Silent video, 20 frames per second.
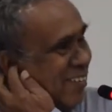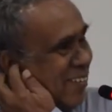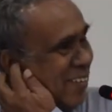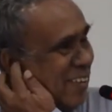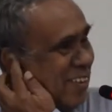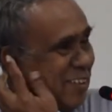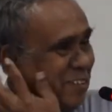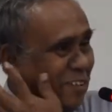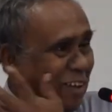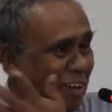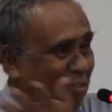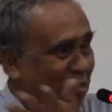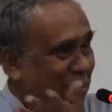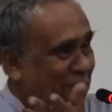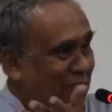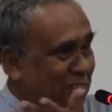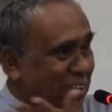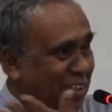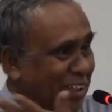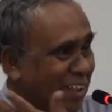Whether you are
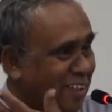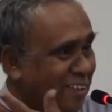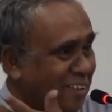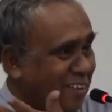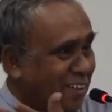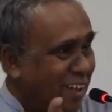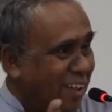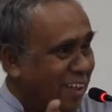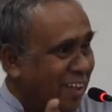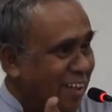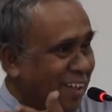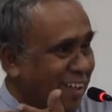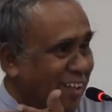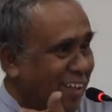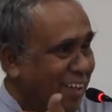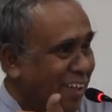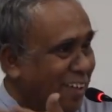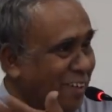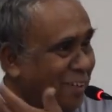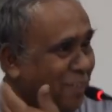fortunate or
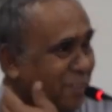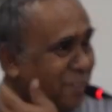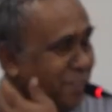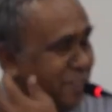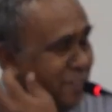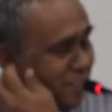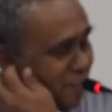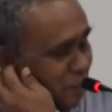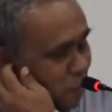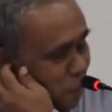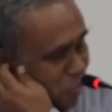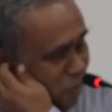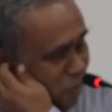unlucky, I don't know,